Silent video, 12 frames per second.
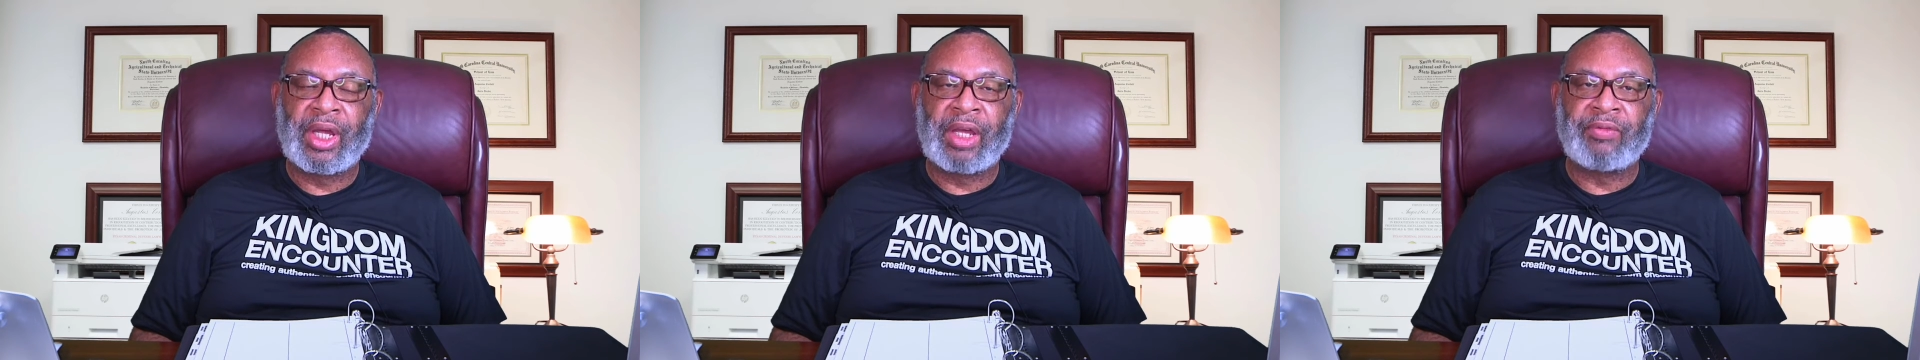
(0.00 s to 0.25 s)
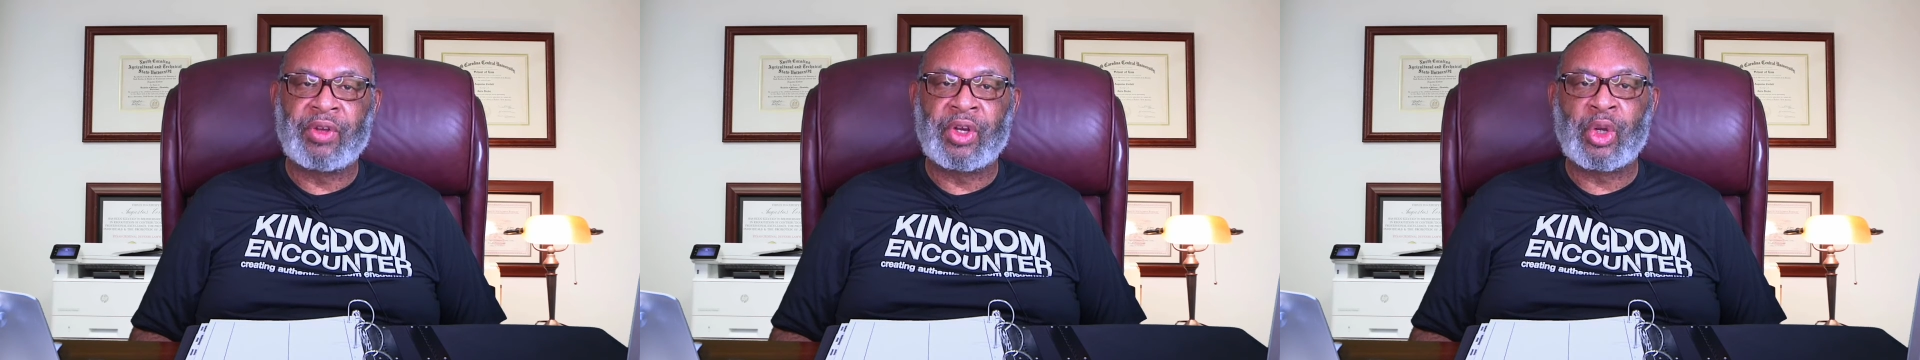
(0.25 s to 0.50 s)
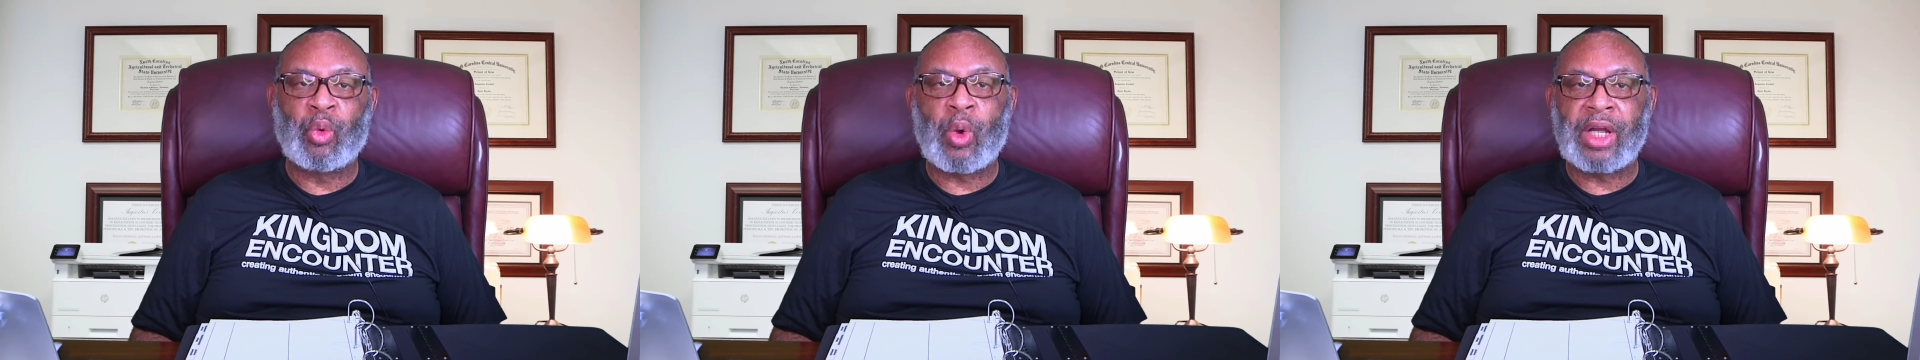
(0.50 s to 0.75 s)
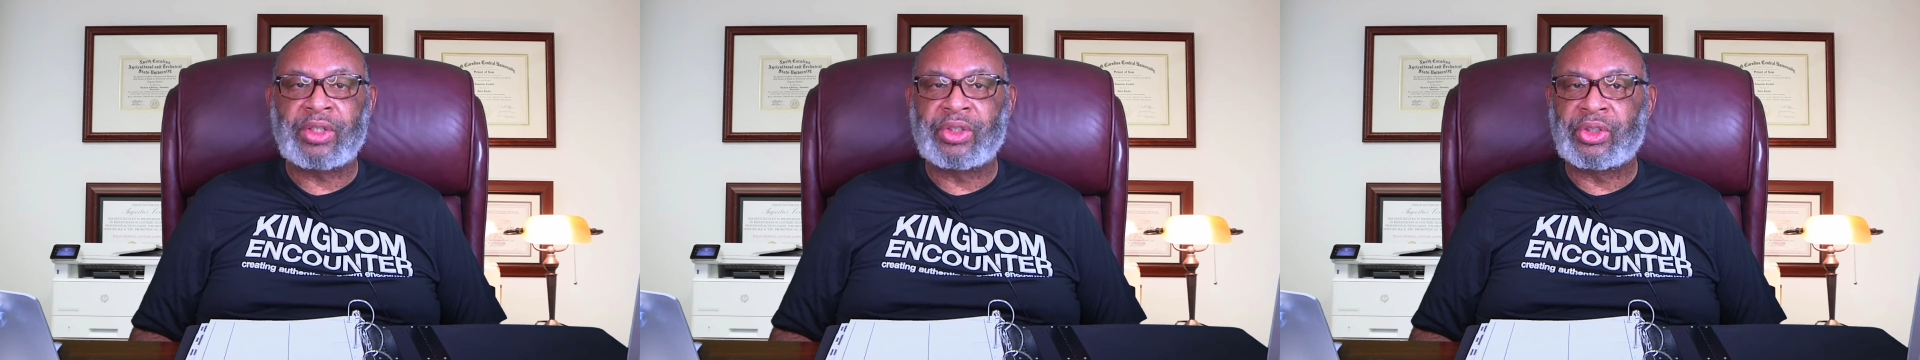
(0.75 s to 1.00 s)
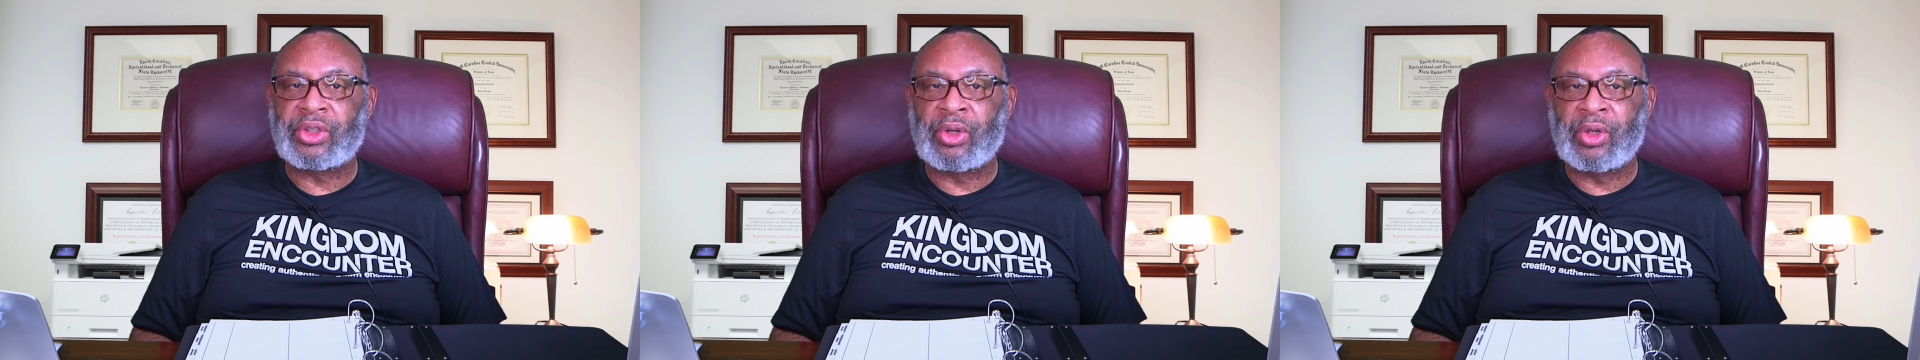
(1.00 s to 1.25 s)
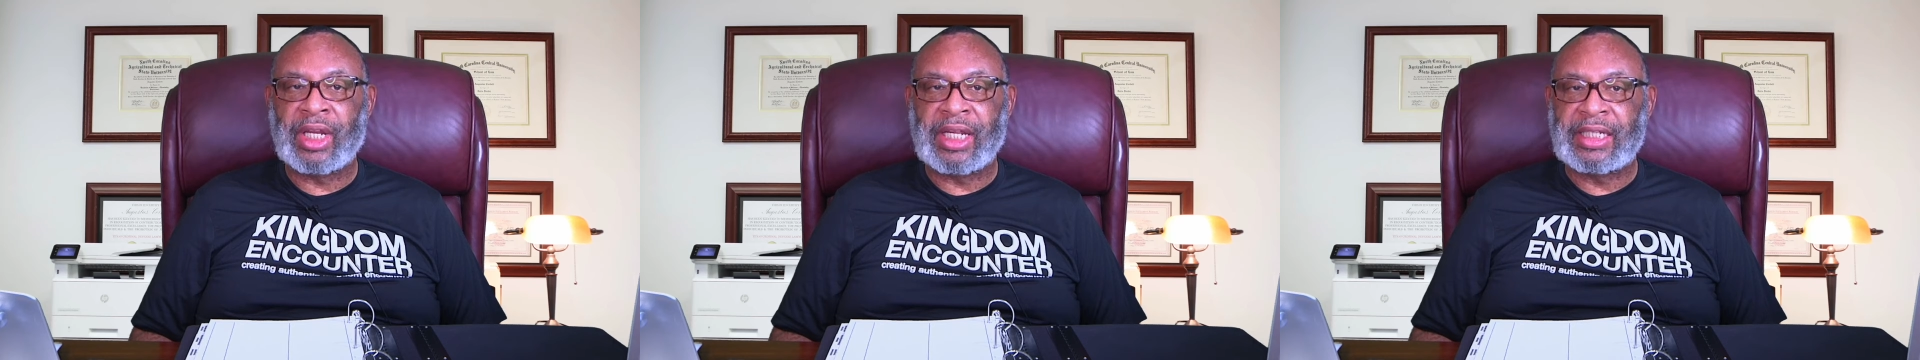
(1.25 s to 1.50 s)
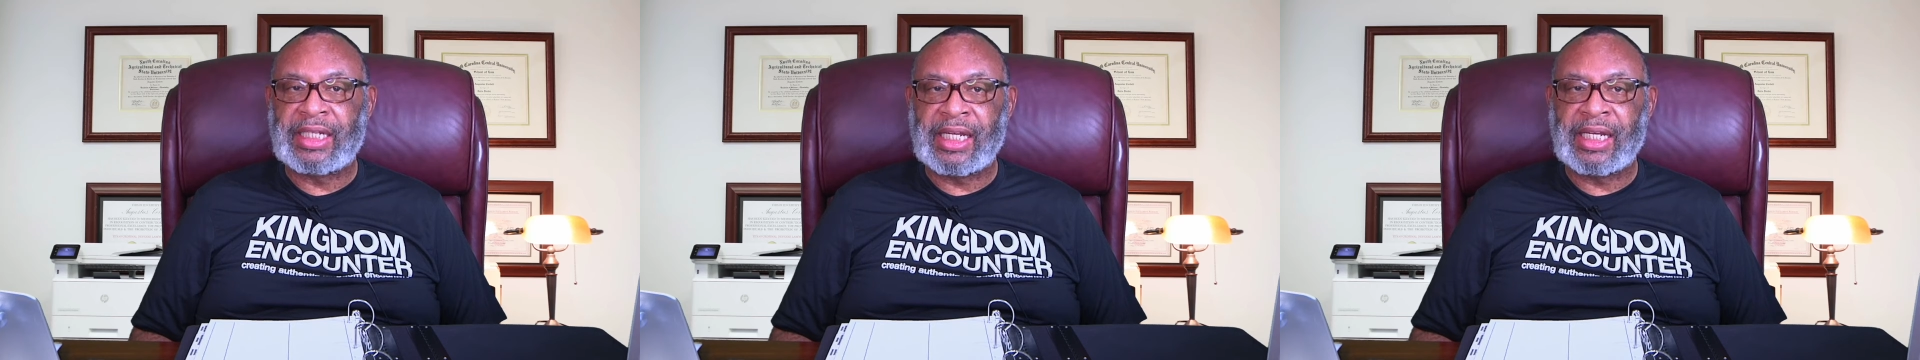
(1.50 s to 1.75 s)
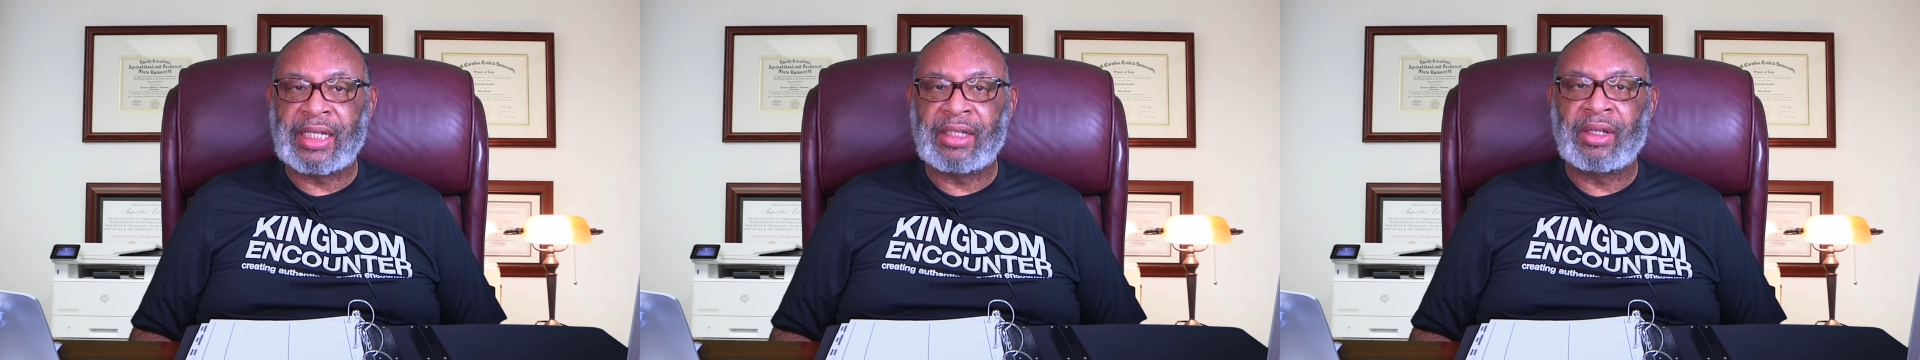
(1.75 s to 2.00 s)
If you're going to watch us on
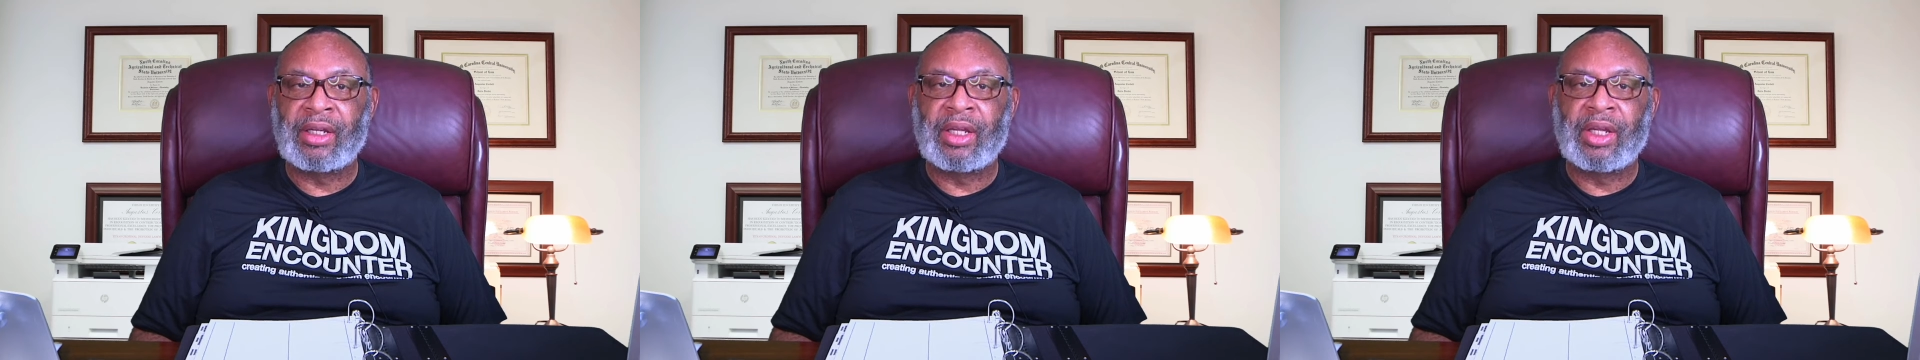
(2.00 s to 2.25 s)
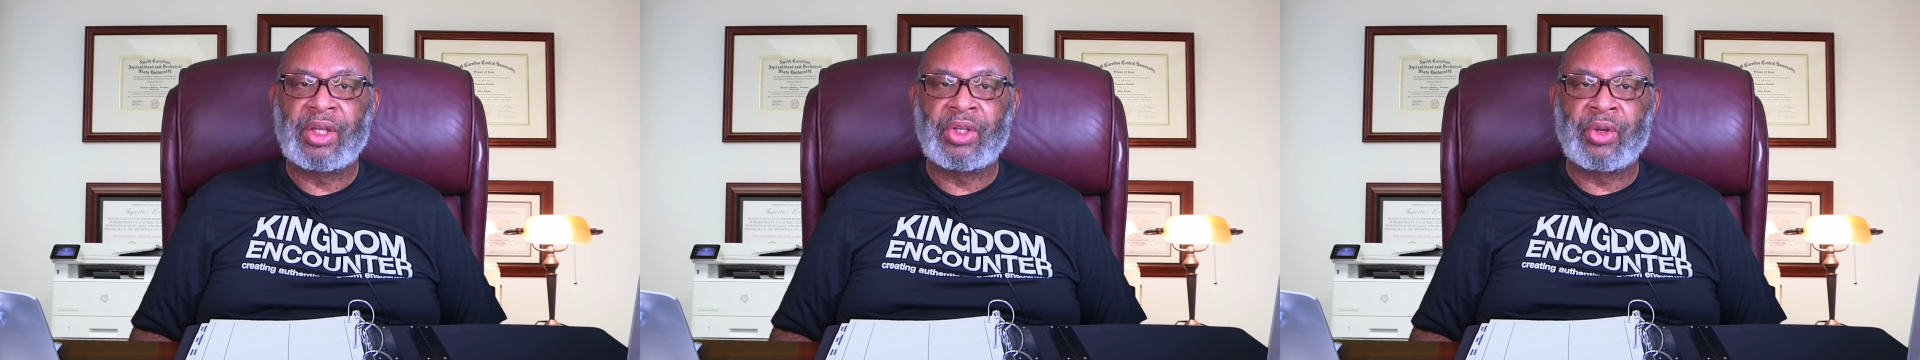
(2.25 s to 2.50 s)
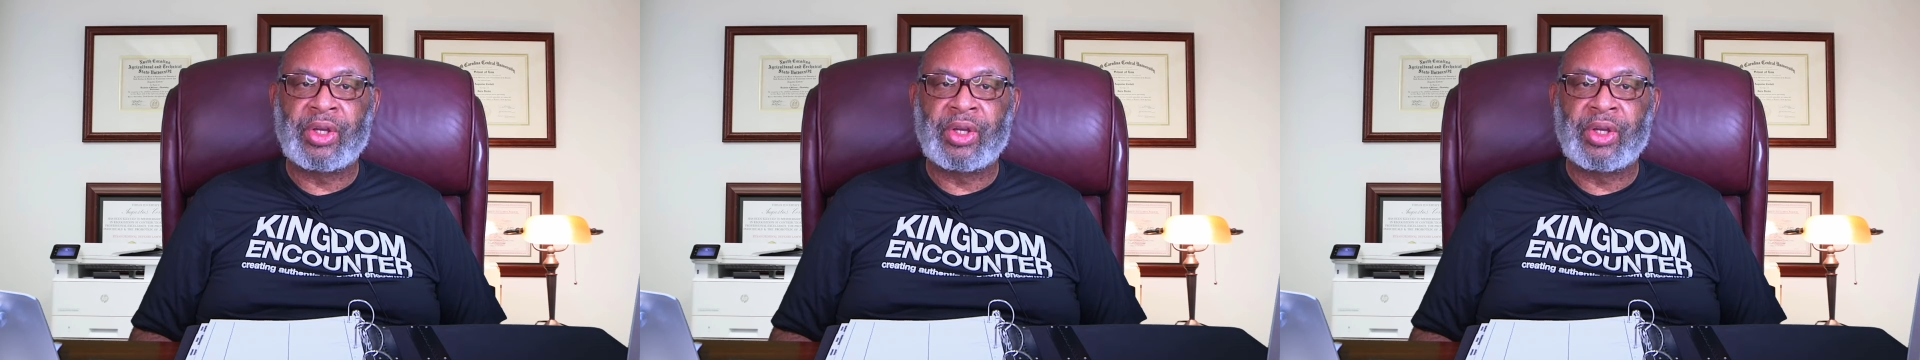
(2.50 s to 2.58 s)
LinkedIn,